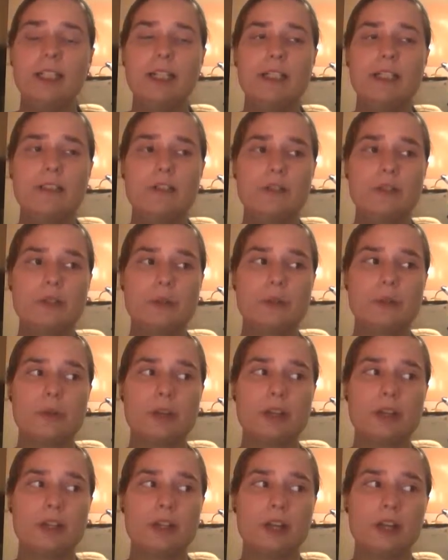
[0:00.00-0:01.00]
And so
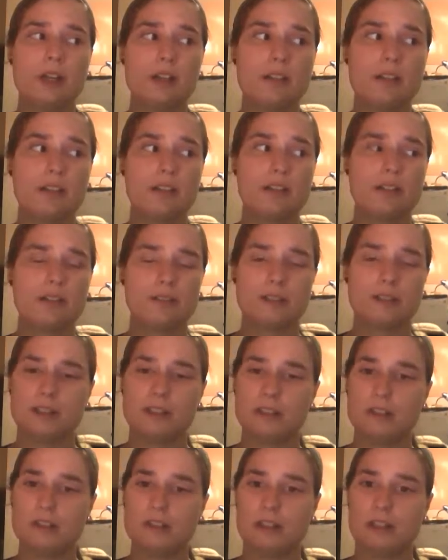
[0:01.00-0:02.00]
I got
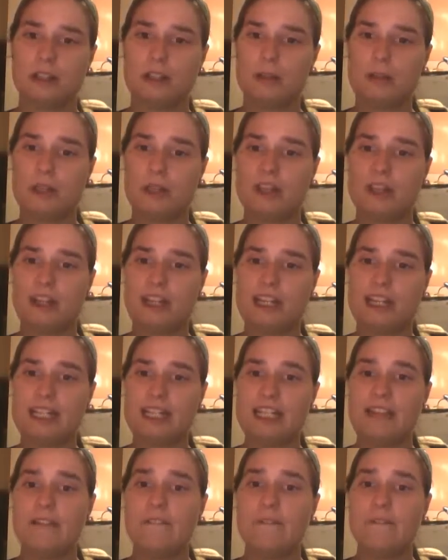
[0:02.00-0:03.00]
about
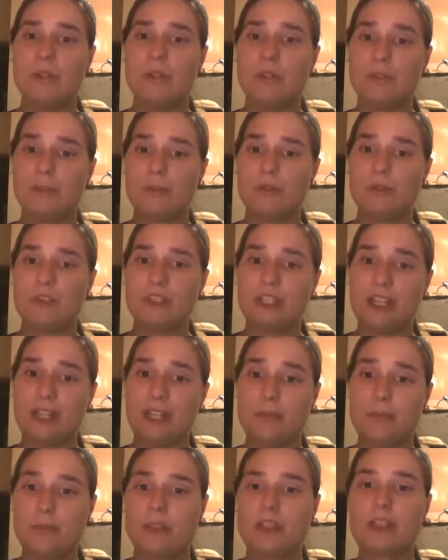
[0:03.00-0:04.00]
80 envelopes
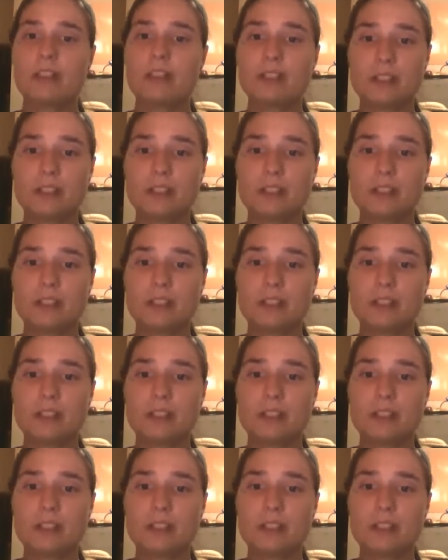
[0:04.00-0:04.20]
stamped.